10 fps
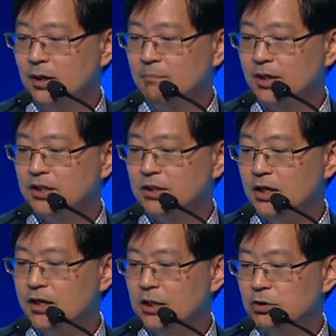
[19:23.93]
but here
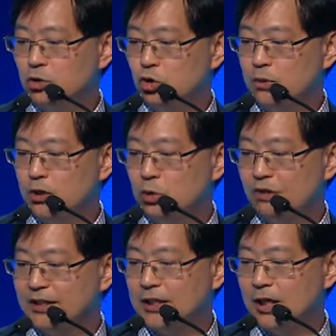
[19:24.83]
in the tumor you
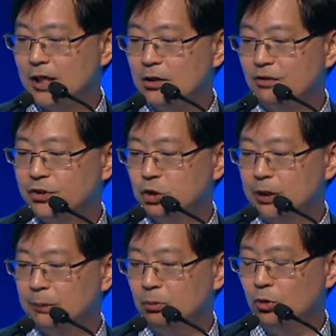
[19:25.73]
have gain of a
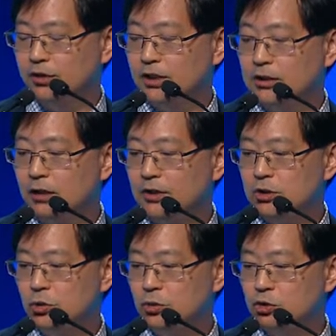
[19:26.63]
somatic promoter giving
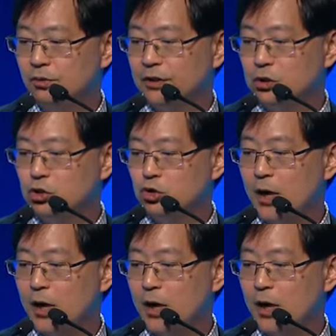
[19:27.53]
you to have a new